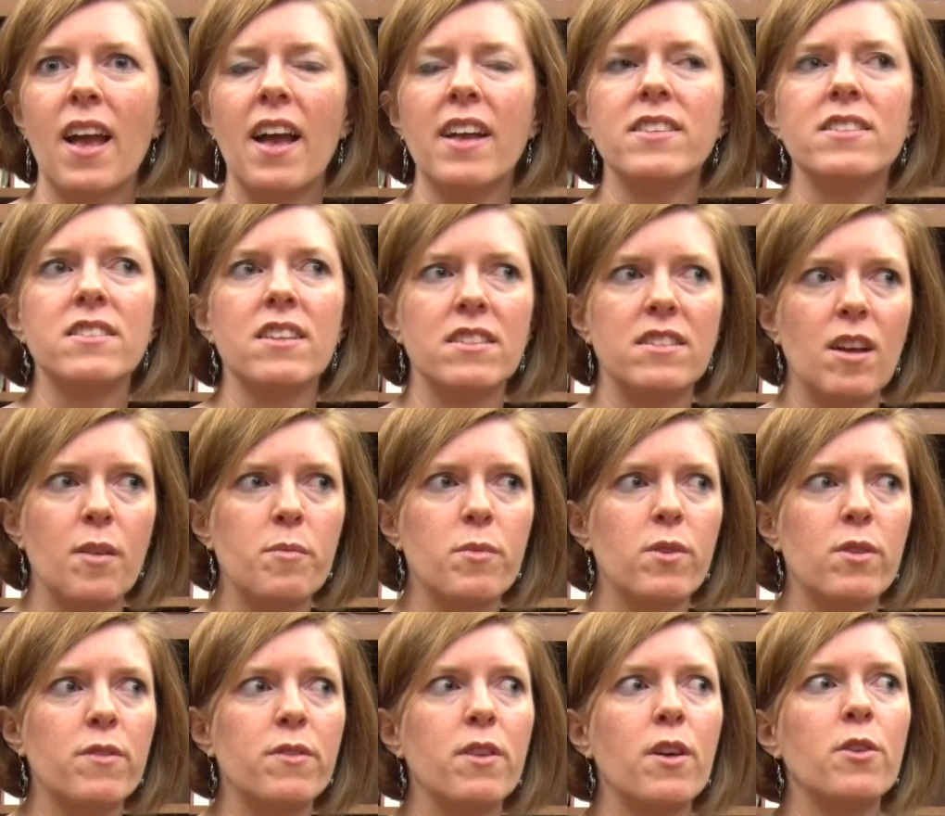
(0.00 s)
And a
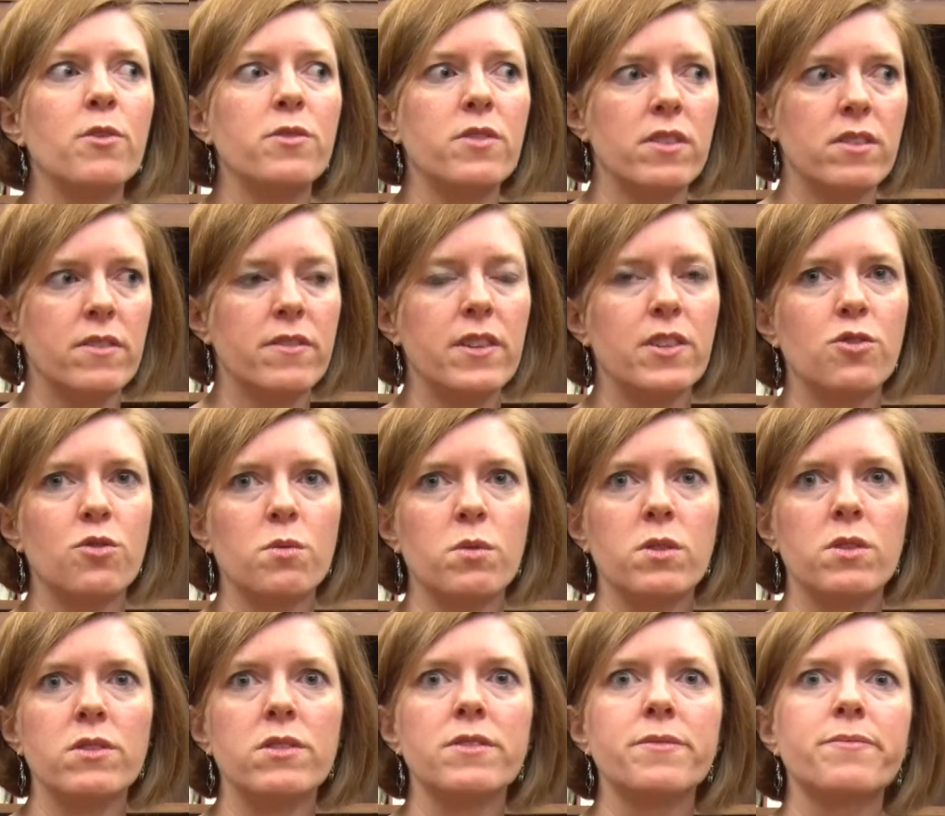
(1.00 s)
number of those
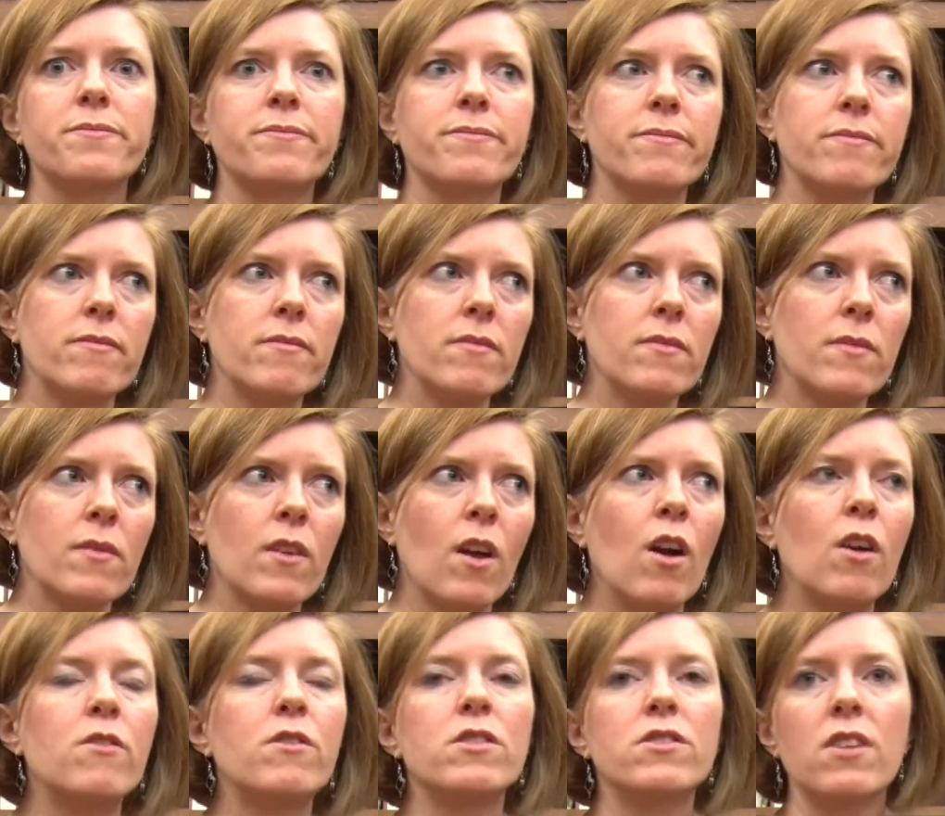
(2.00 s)
individuals
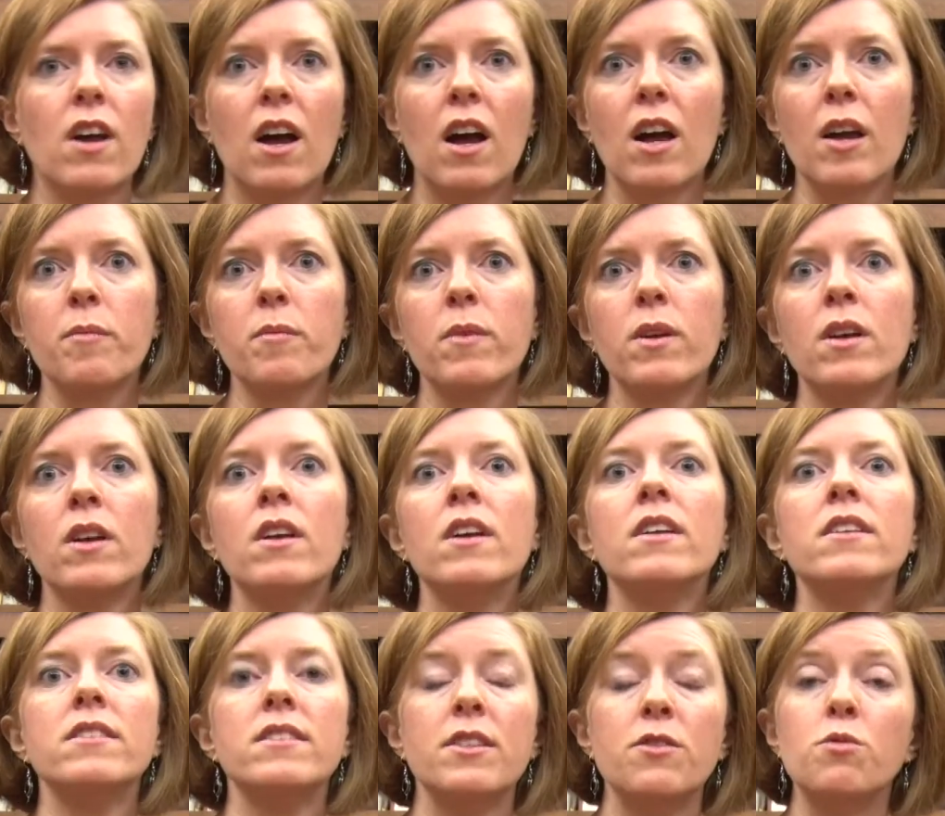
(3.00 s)
over time
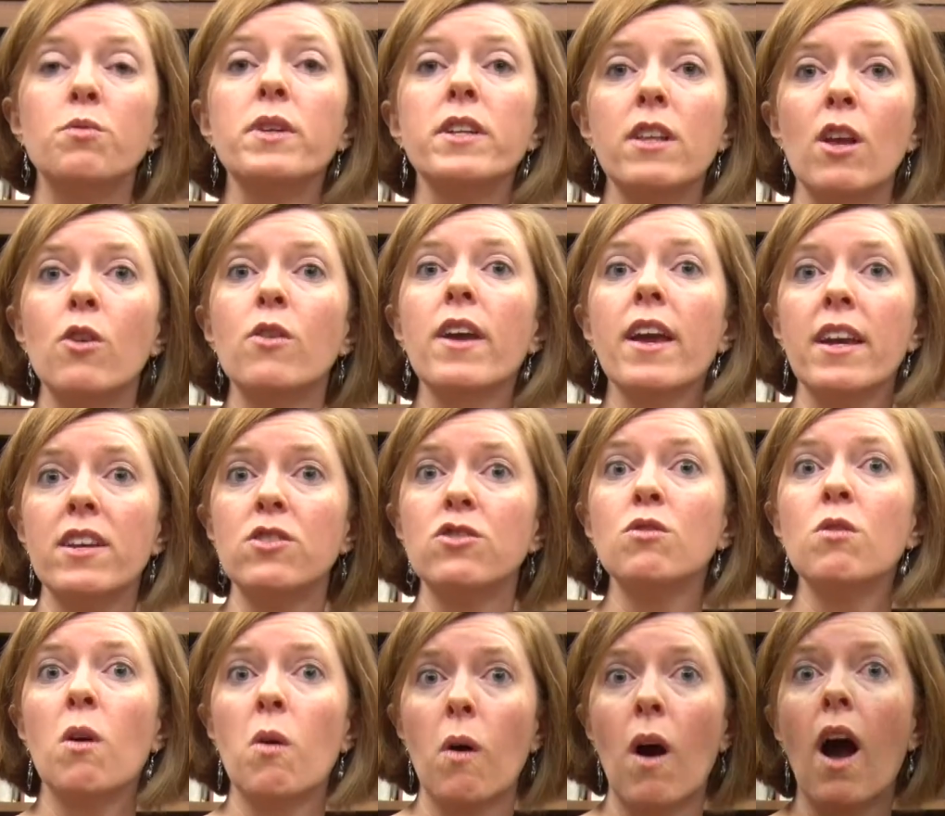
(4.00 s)
did relocate
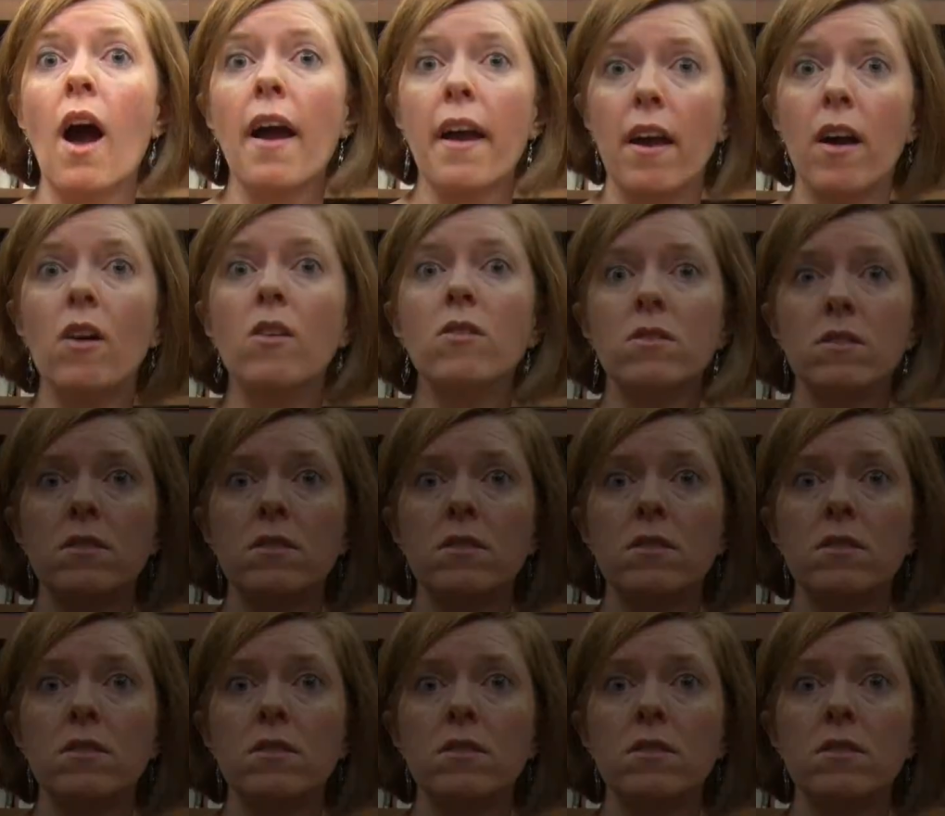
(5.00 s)
to Ohio.